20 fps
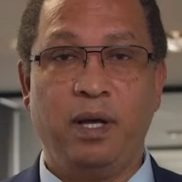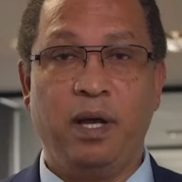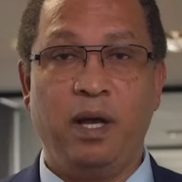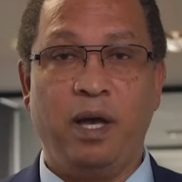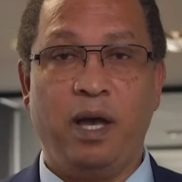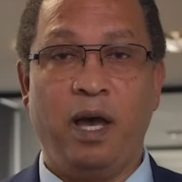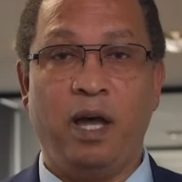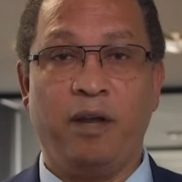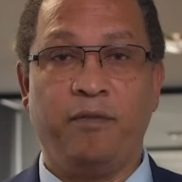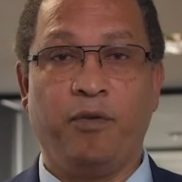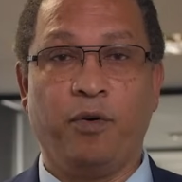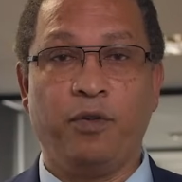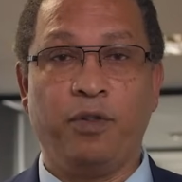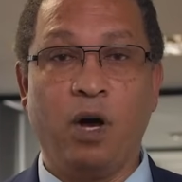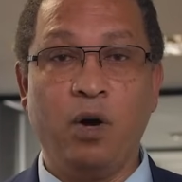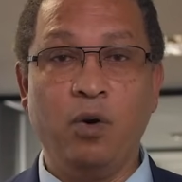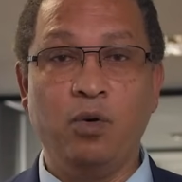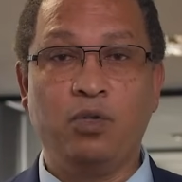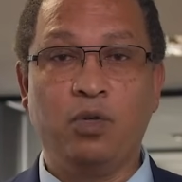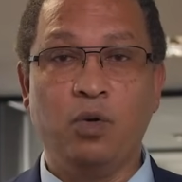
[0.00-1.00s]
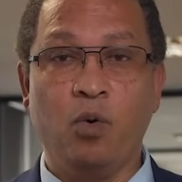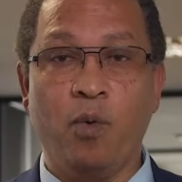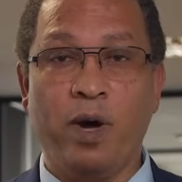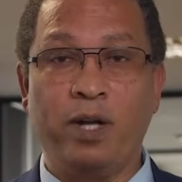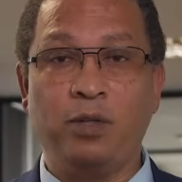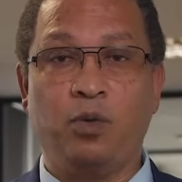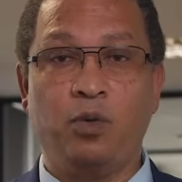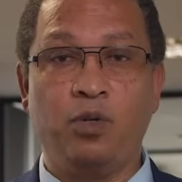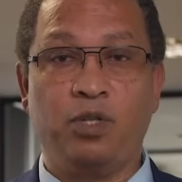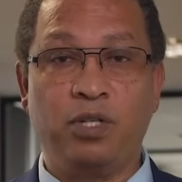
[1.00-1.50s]
And for those who
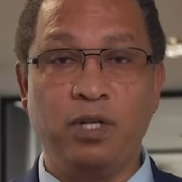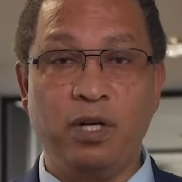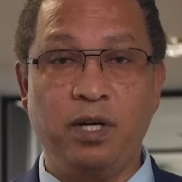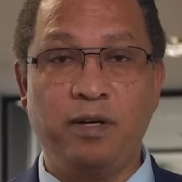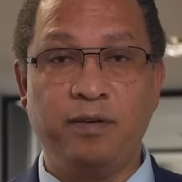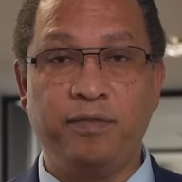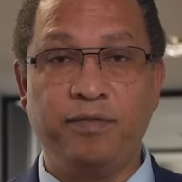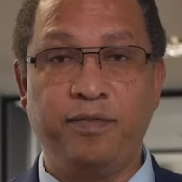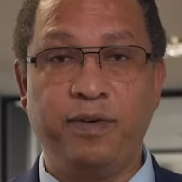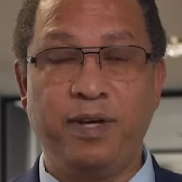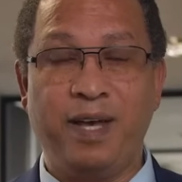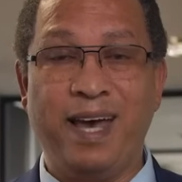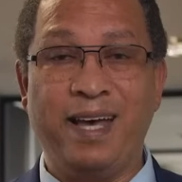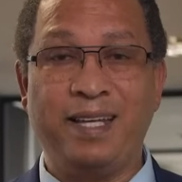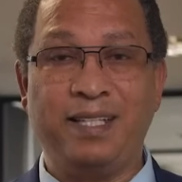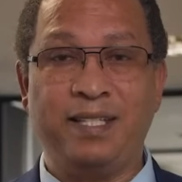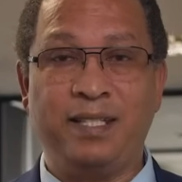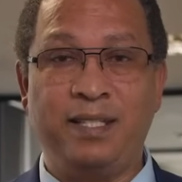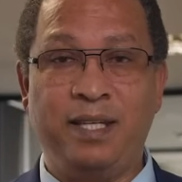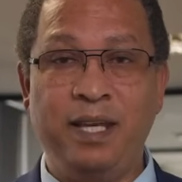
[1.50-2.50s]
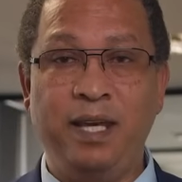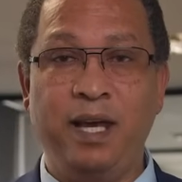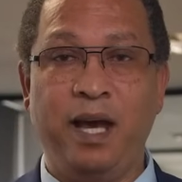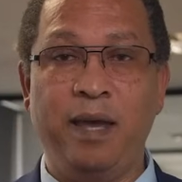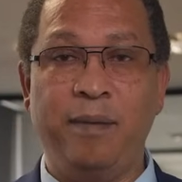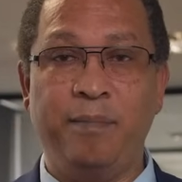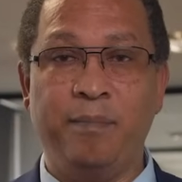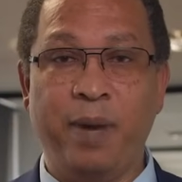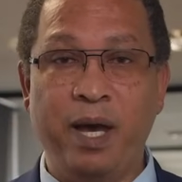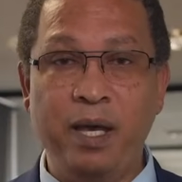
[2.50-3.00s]
want to serve as
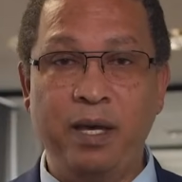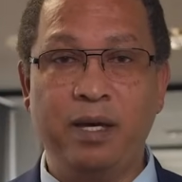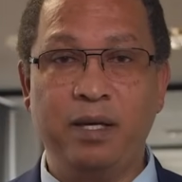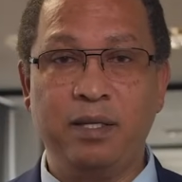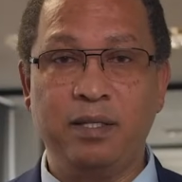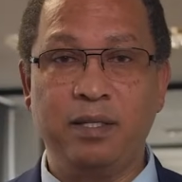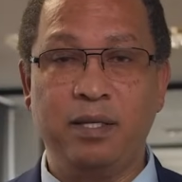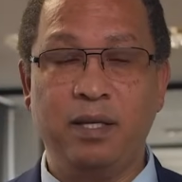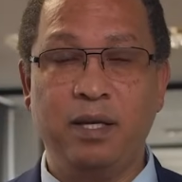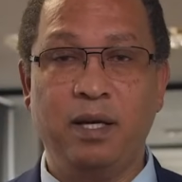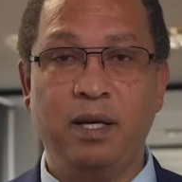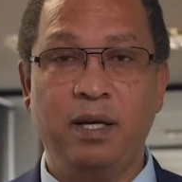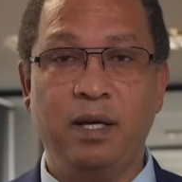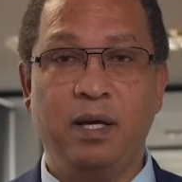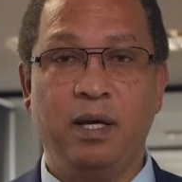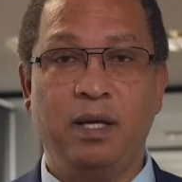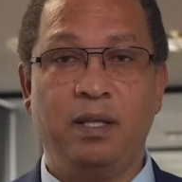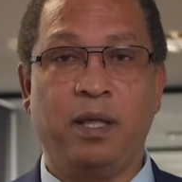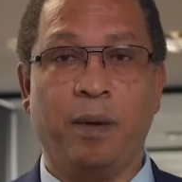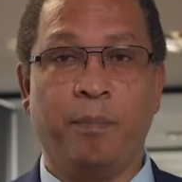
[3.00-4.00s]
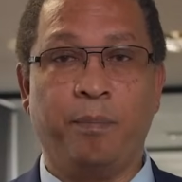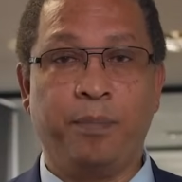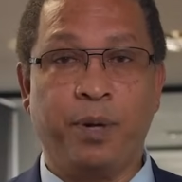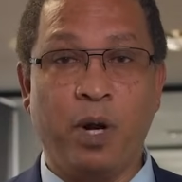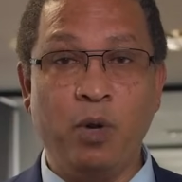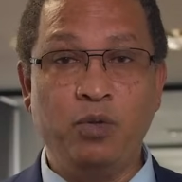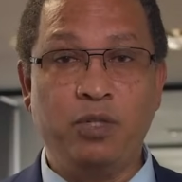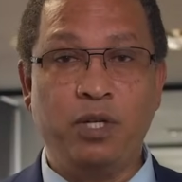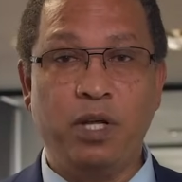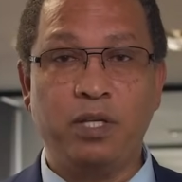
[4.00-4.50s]
DA mayors, the
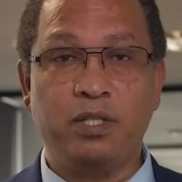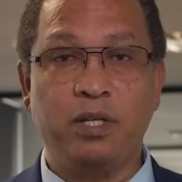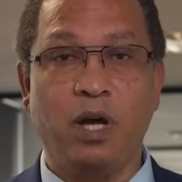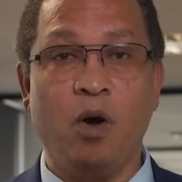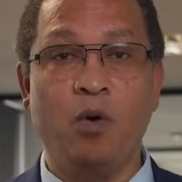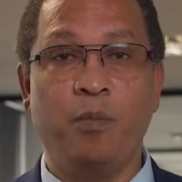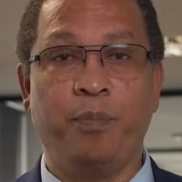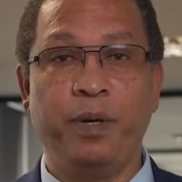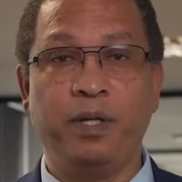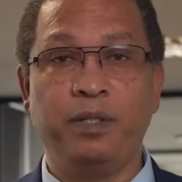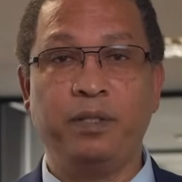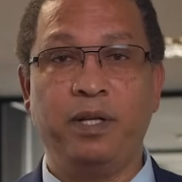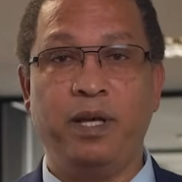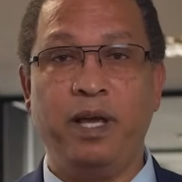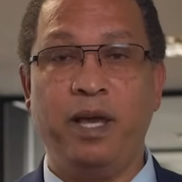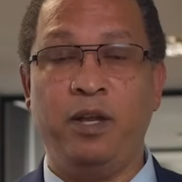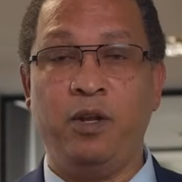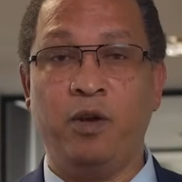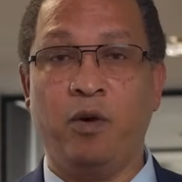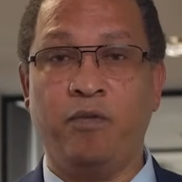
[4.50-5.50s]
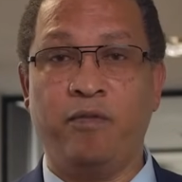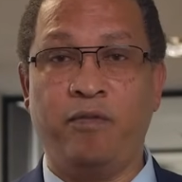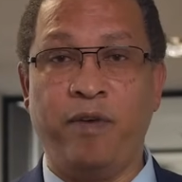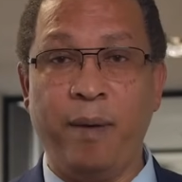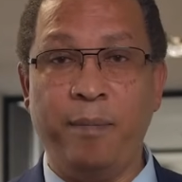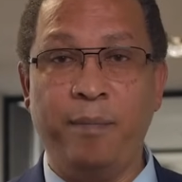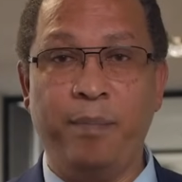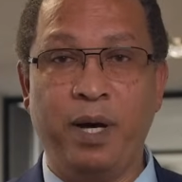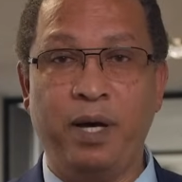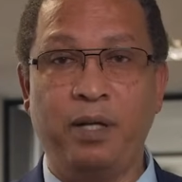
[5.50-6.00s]
process opened in
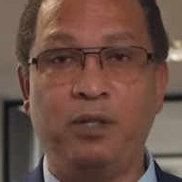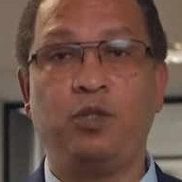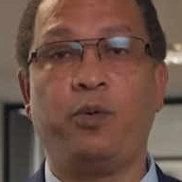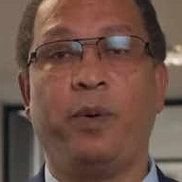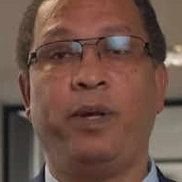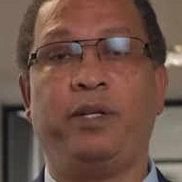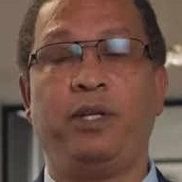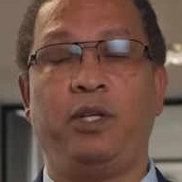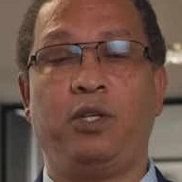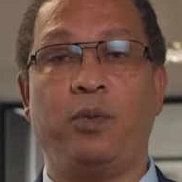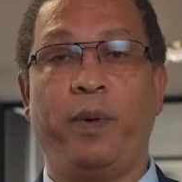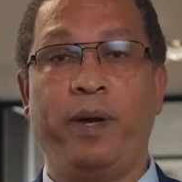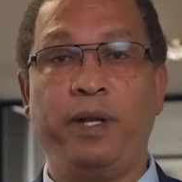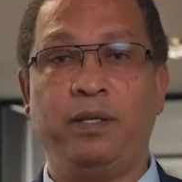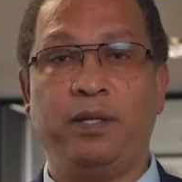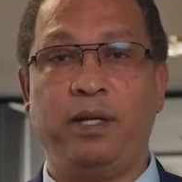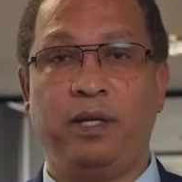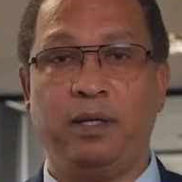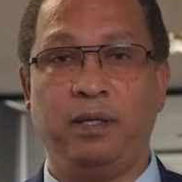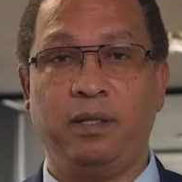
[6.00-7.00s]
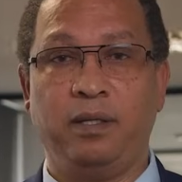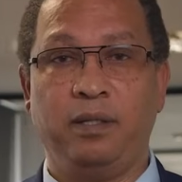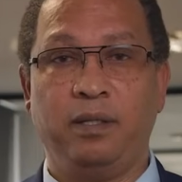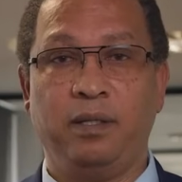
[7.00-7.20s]
November 2020.